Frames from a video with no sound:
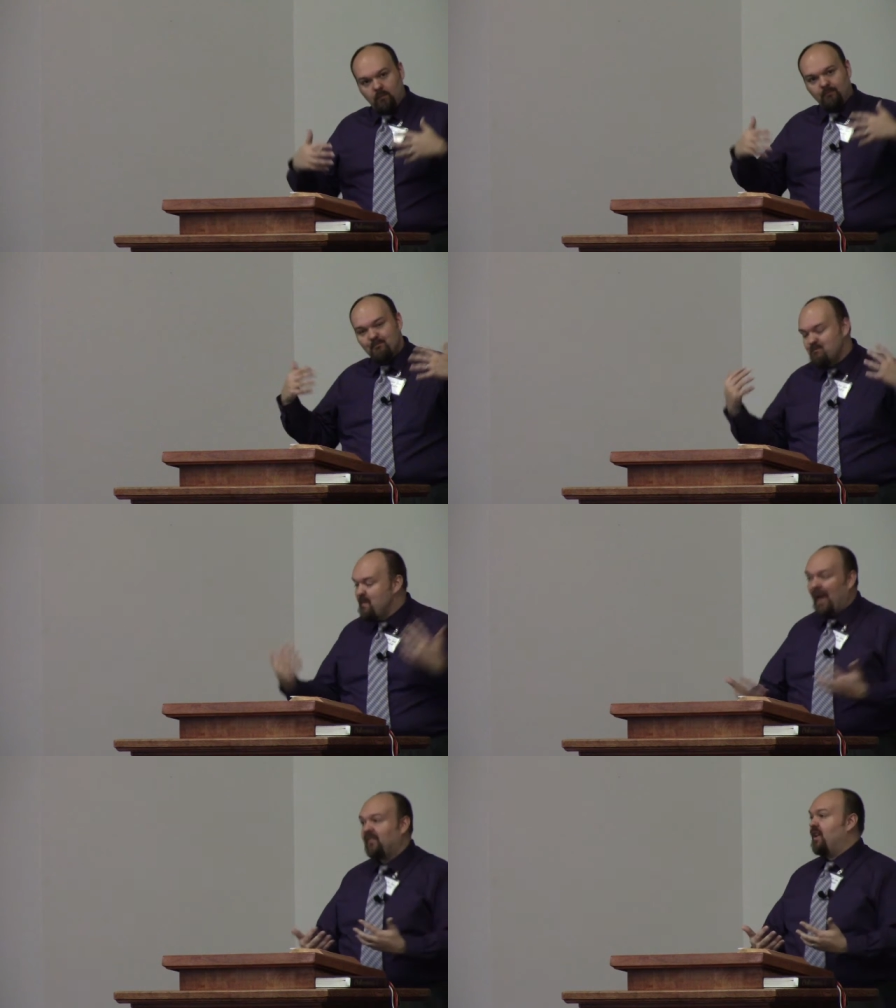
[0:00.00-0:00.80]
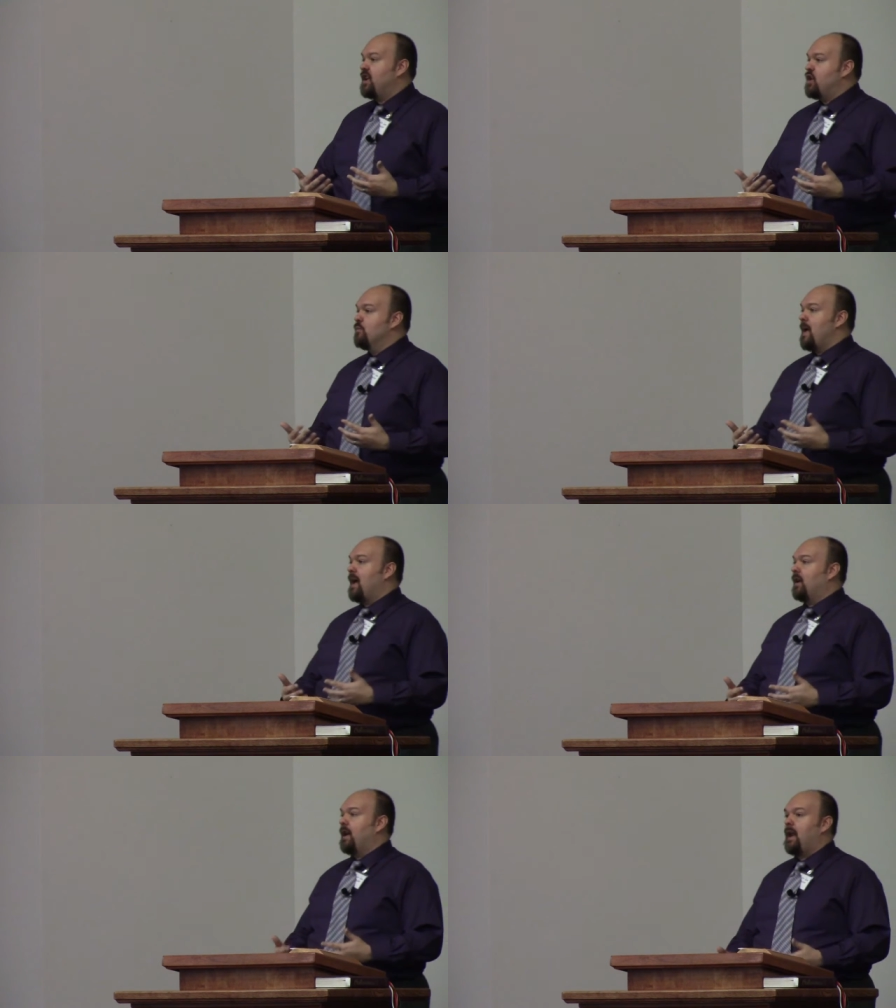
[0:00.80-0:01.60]
messy
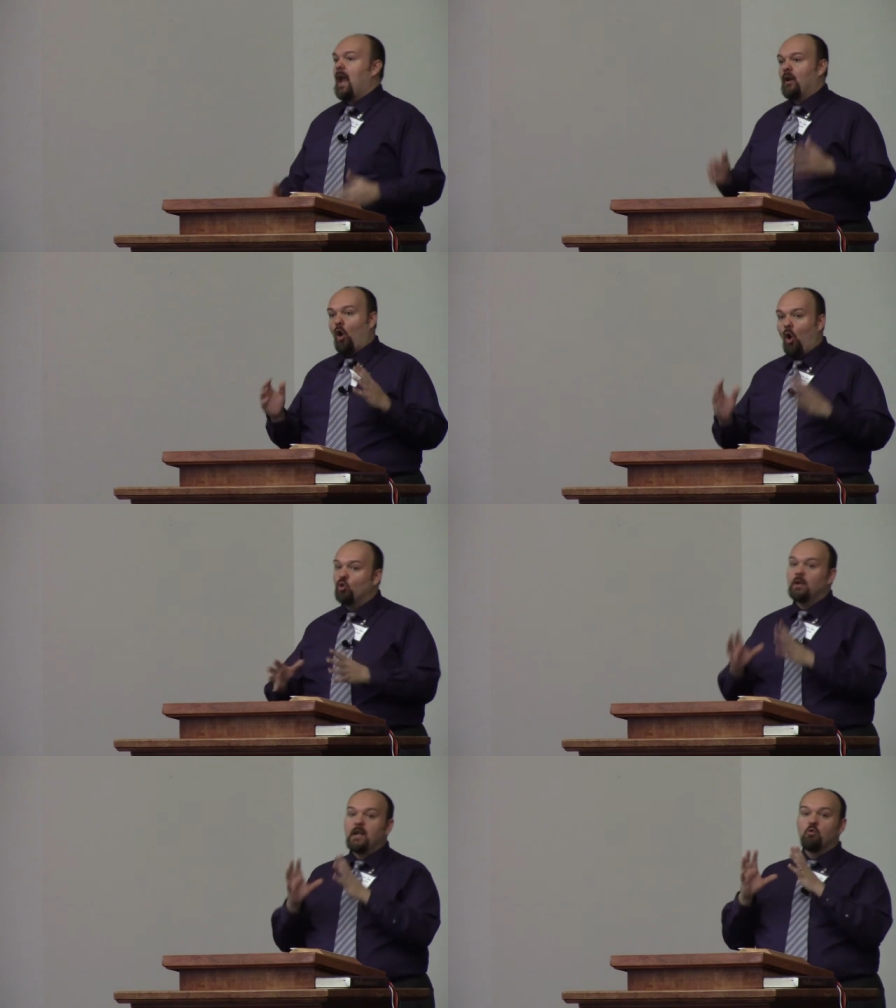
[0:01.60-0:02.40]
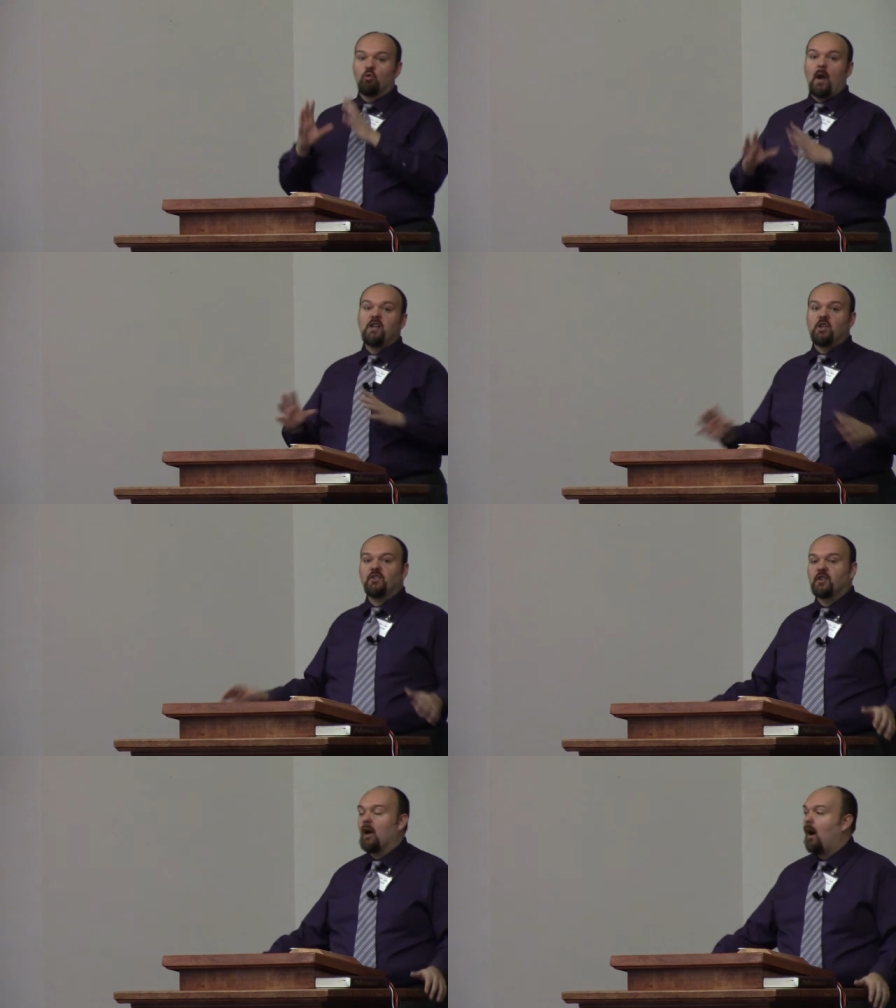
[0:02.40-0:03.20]
humanity and holy,
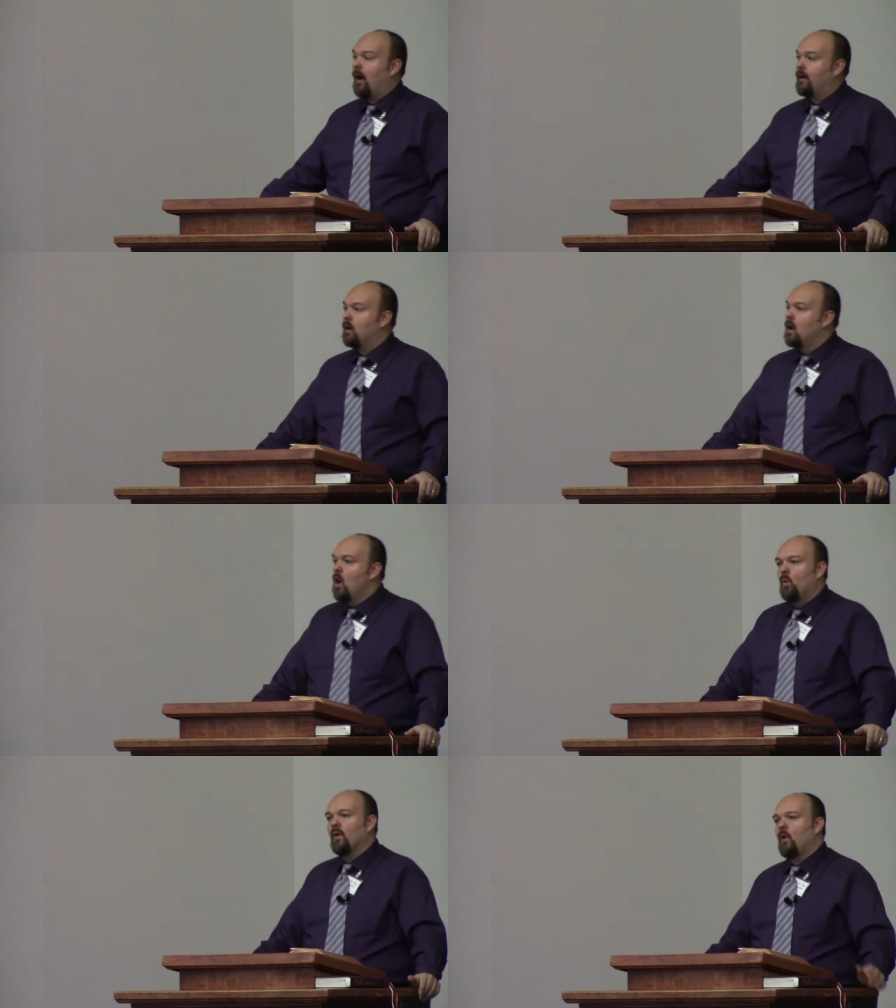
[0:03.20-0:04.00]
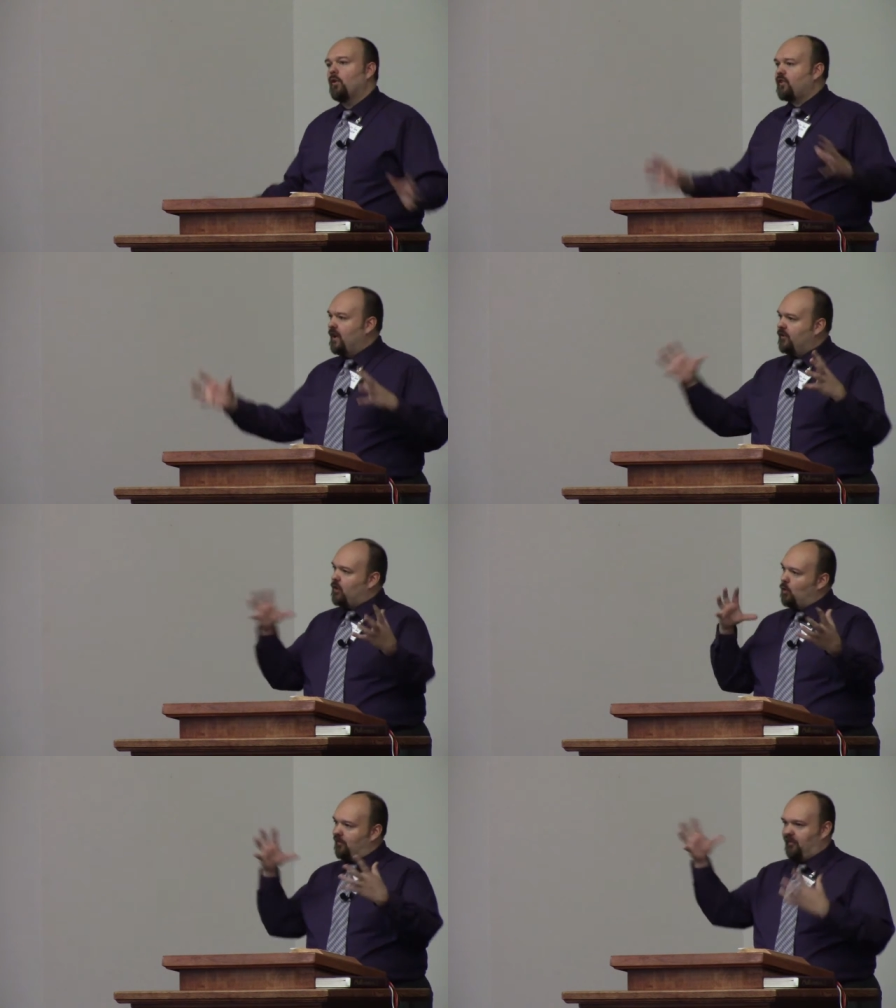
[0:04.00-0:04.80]
righteous God. Well, those things
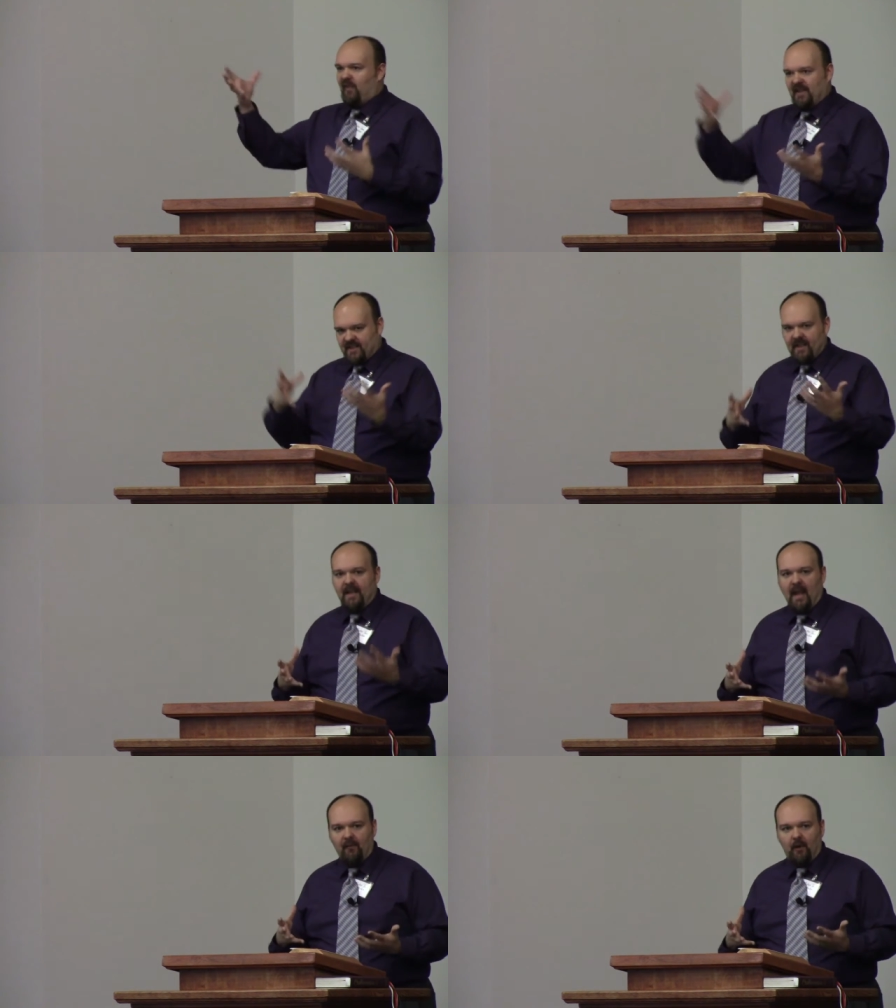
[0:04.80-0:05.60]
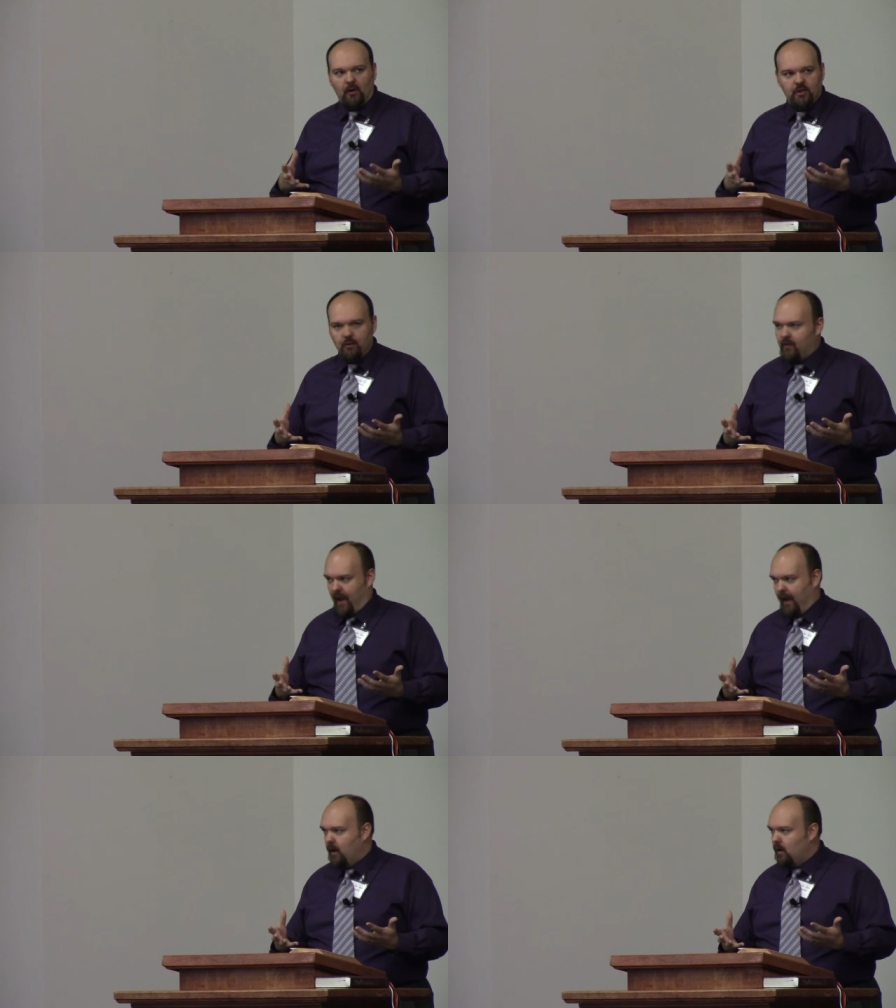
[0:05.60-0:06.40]
don't fit together, do they?